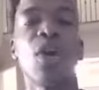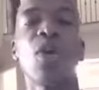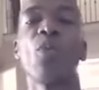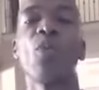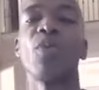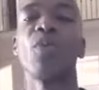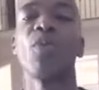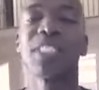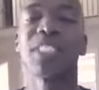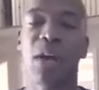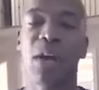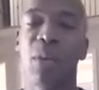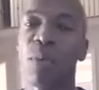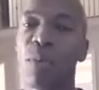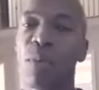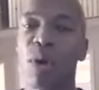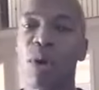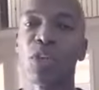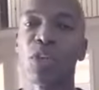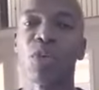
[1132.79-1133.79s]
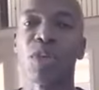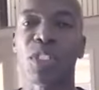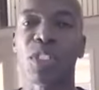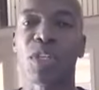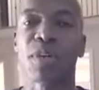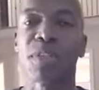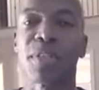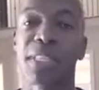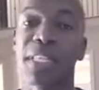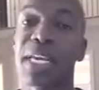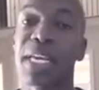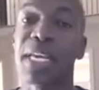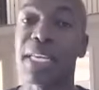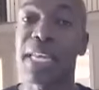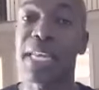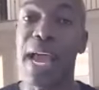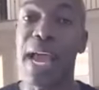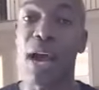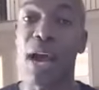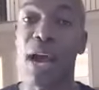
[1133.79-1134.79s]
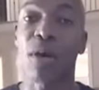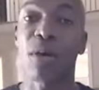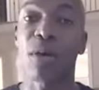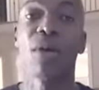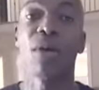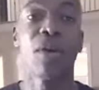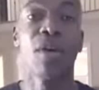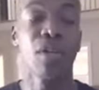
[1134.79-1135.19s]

We said we were going to do a certain thing now,